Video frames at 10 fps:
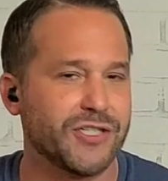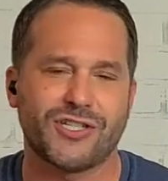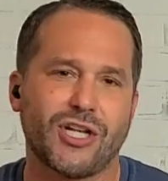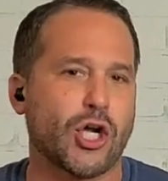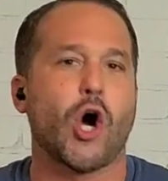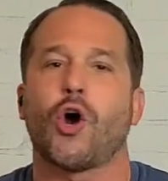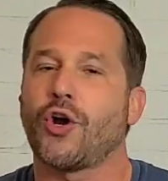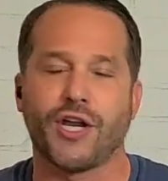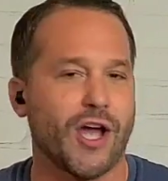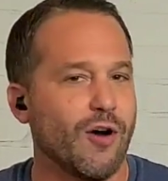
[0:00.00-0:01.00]
and just the
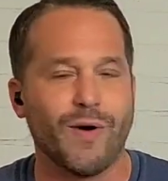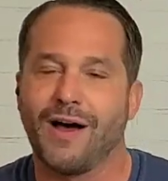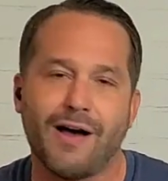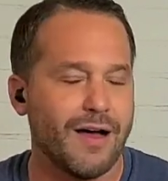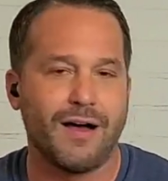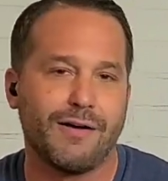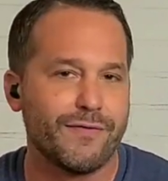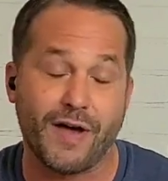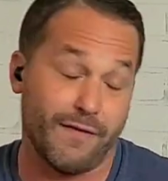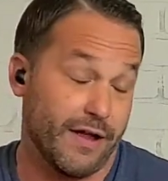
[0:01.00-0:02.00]
cardio
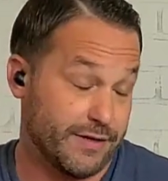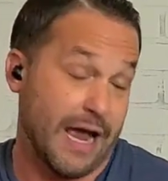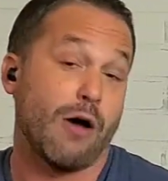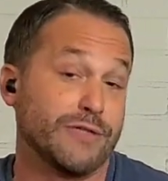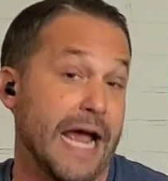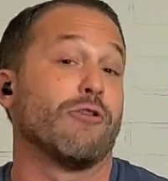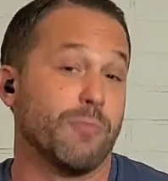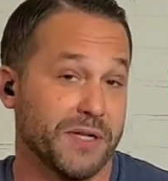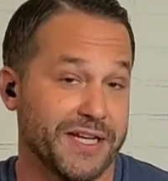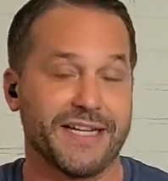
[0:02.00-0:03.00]
of how
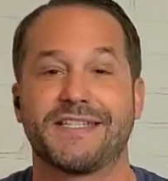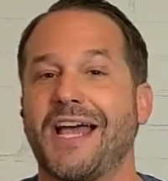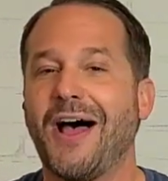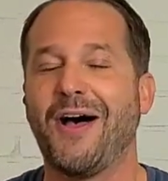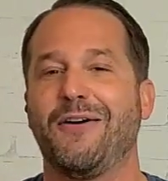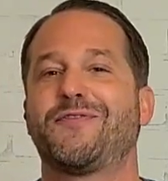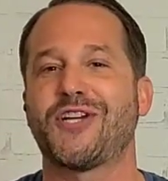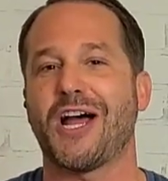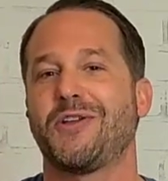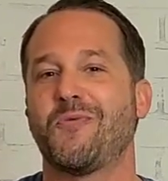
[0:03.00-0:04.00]
terrible it is of
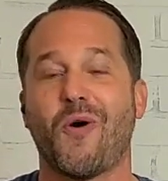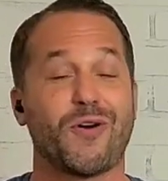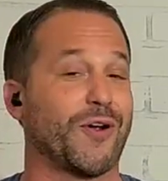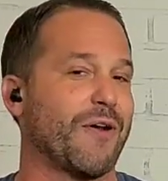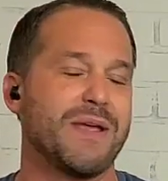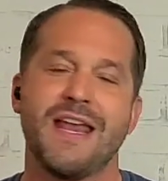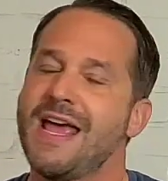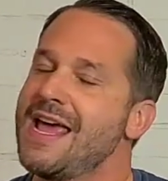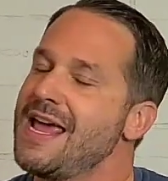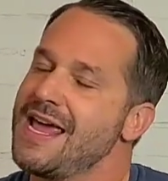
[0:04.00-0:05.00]
Johnny Walker. I mean,
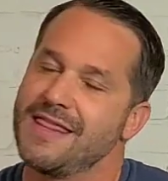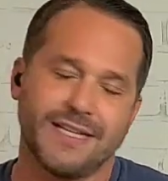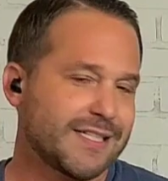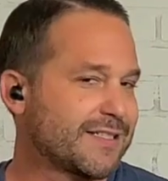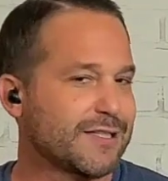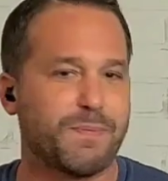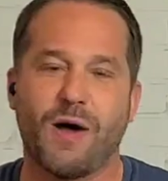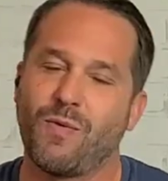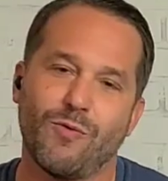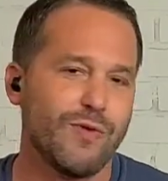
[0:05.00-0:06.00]
this is a
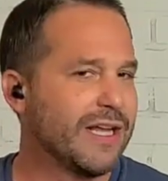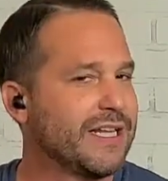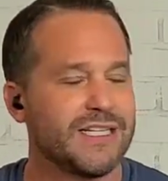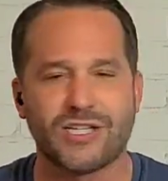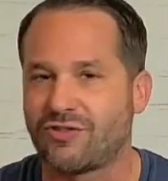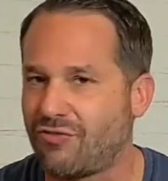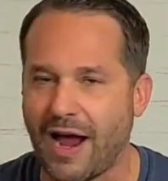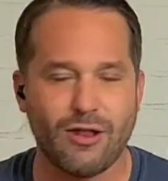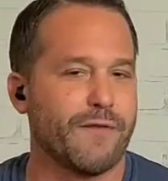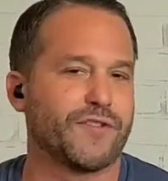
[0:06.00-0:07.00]
spot where really just
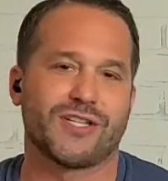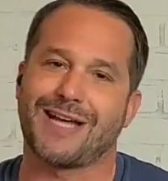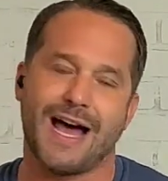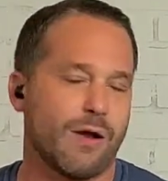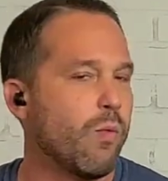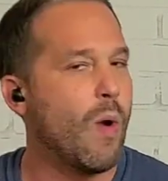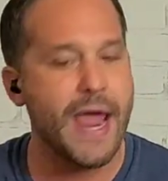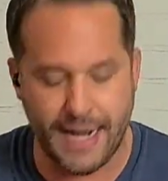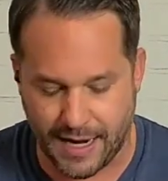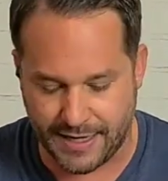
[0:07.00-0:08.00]
Krylov just kind of
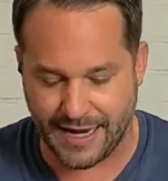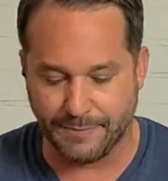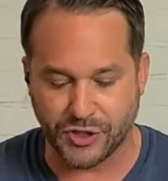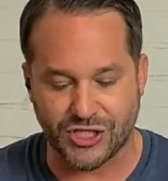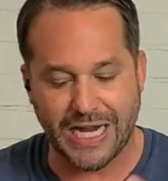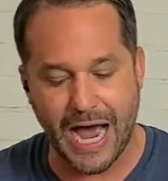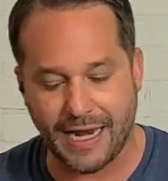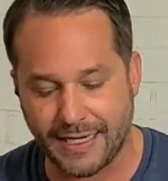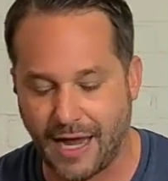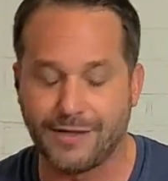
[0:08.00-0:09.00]
weighed on him, just got
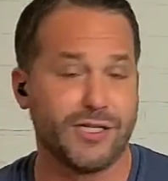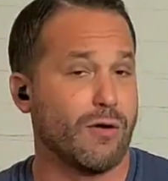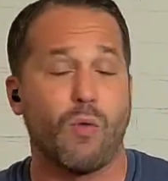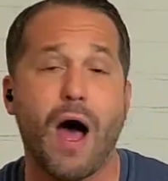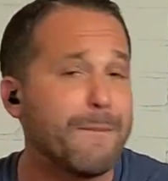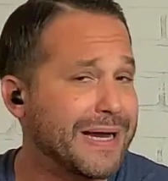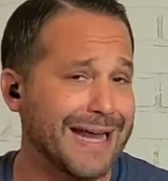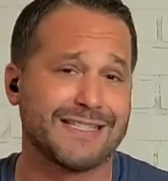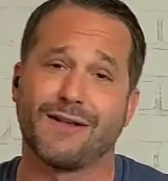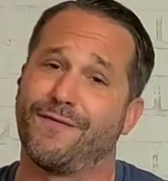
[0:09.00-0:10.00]
on, up
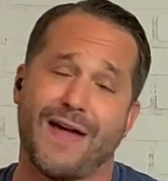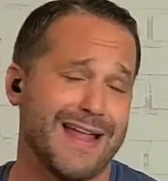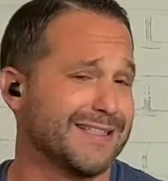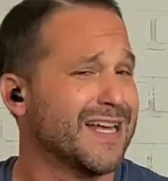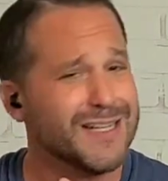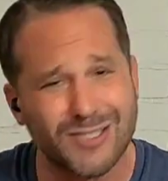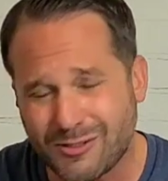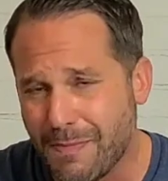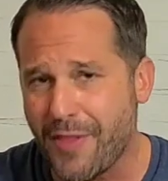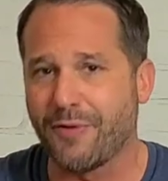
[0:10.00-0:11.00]
against the fence,
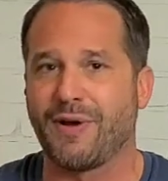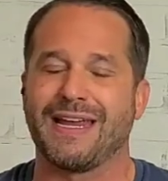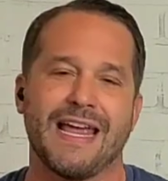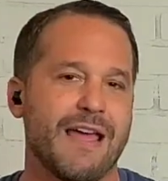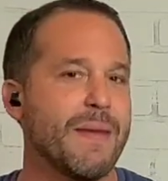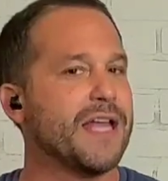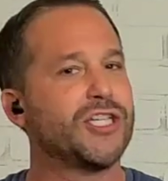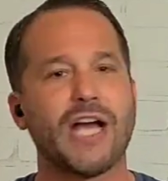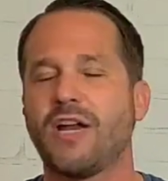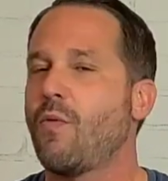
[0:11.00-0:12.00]
smothering him. And
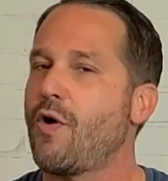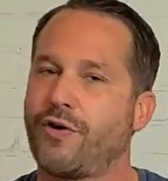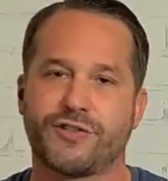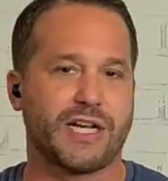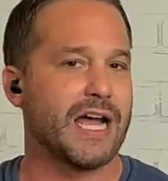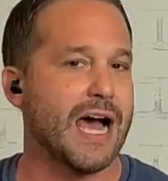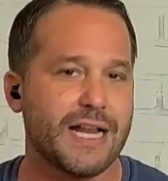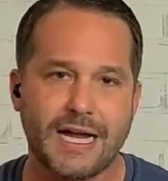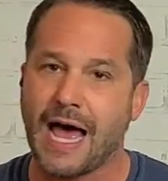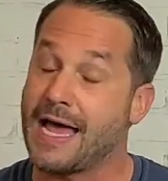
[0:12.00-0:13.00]
Johnny Walker's a kind
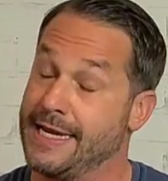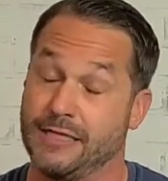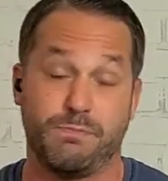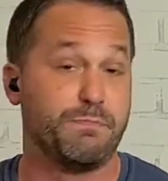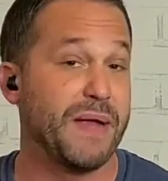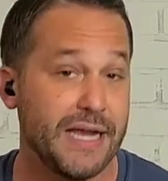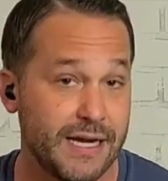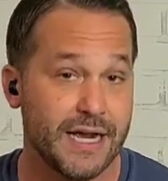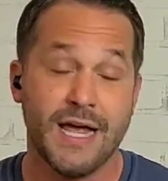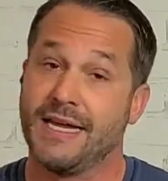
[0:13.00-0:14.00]
of guy, he's
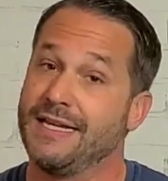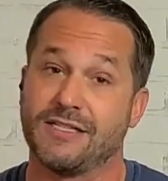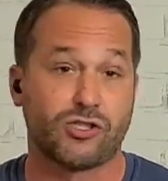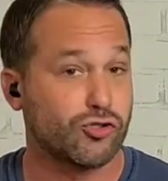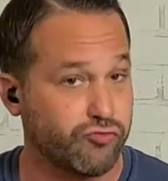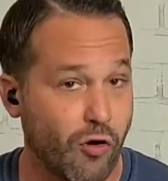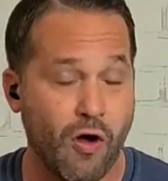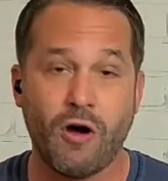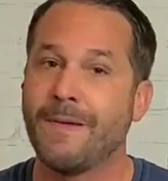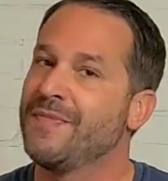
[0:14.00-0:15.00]
big, he's
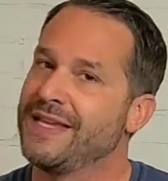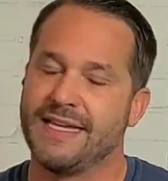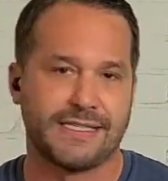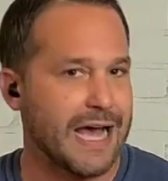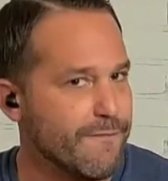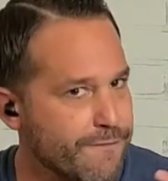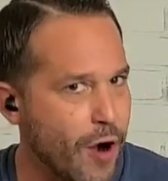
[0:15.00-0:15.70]
strong, he's got